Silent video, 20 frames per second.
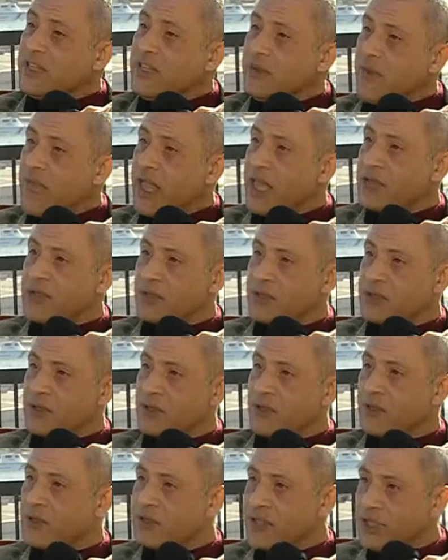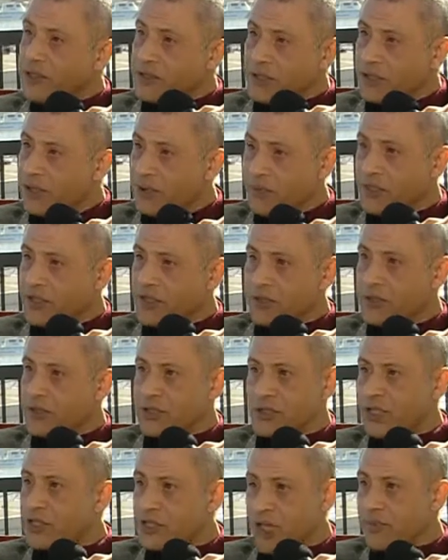the matches or the tournament or
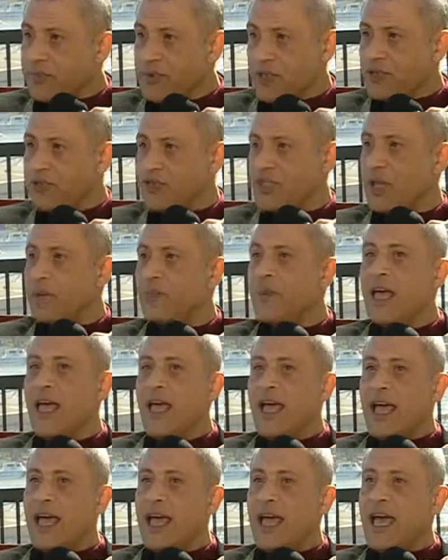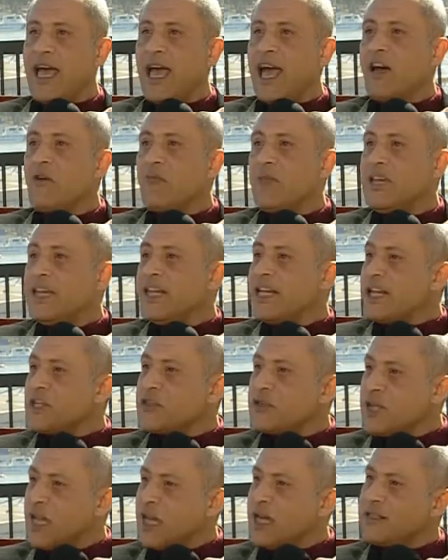the championship, how many
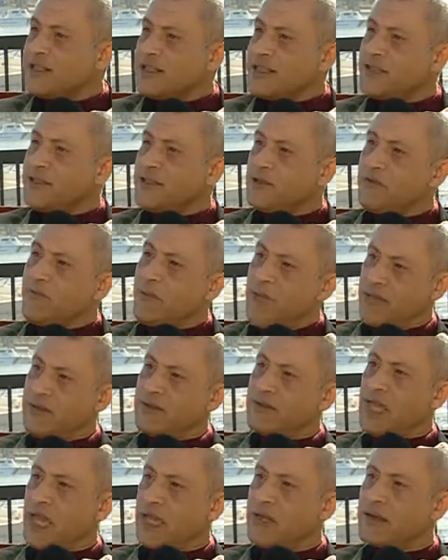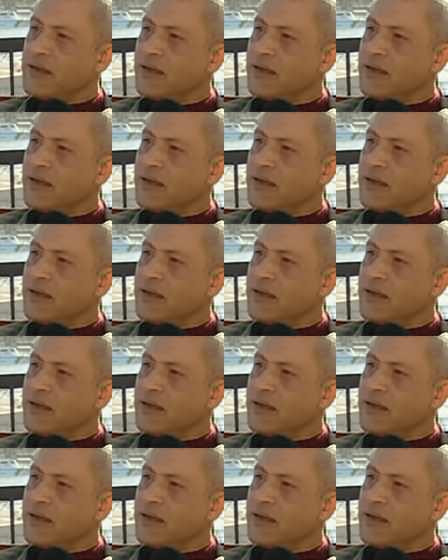nationalities you met there?